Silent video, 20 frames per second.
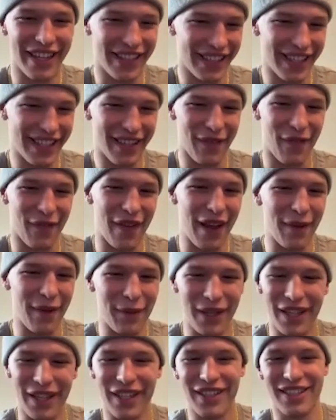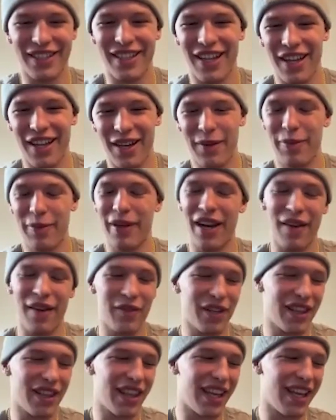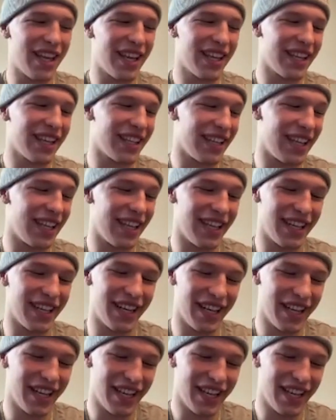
get the family hooked up and everything. And then